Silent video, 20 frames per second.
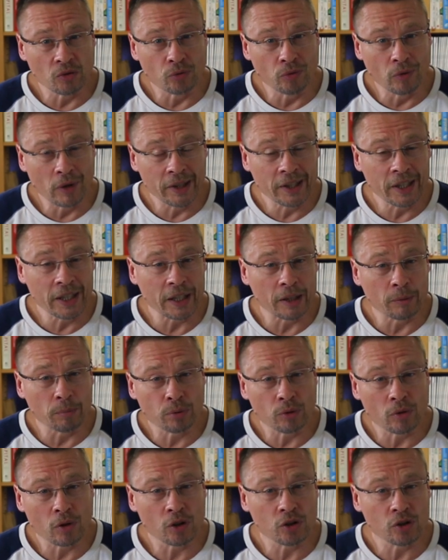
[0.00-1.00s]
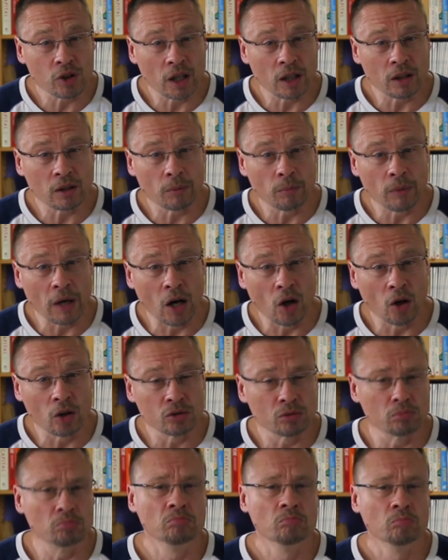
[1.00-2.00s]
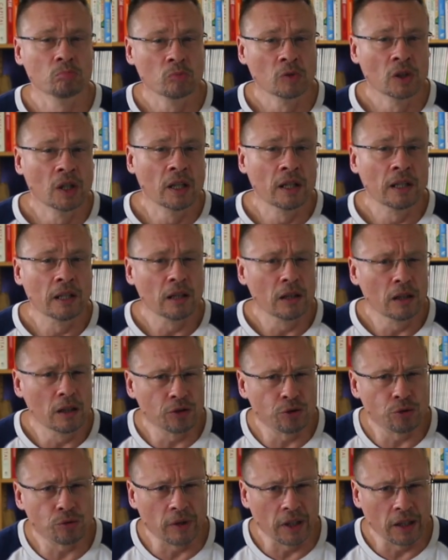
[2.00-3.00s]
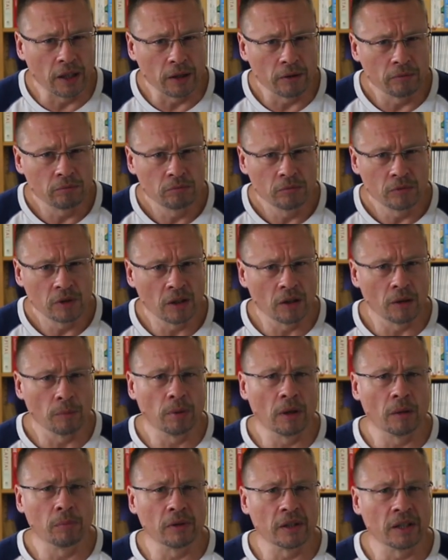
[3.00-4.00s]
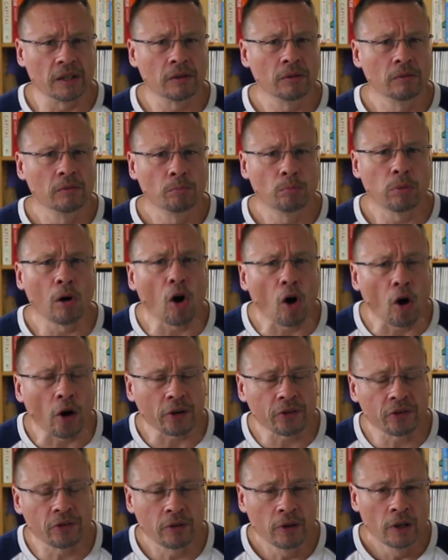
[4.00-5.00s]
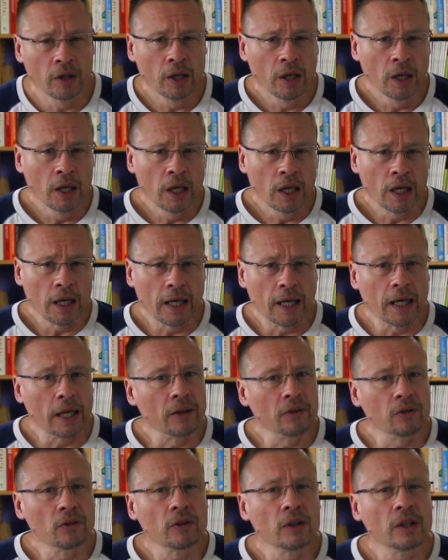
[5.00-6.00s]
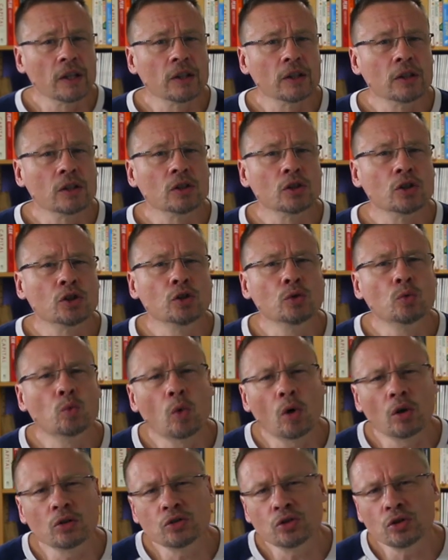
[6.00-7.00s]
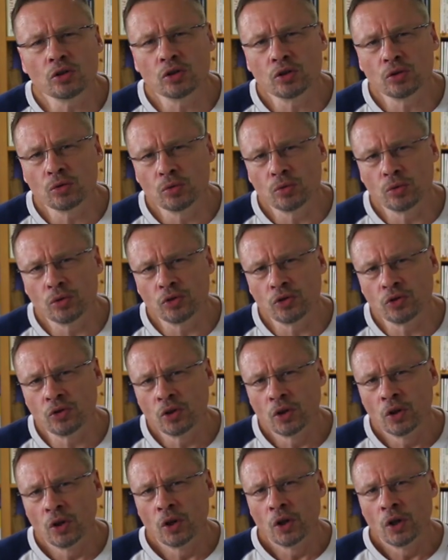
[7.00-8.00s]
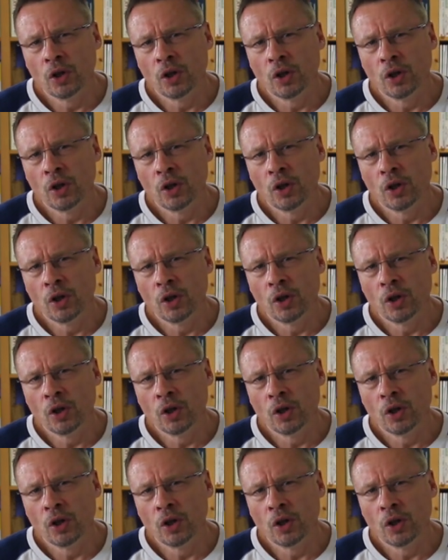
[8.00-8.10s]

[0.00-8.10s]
been running a project about littering in the public parks, and you want to use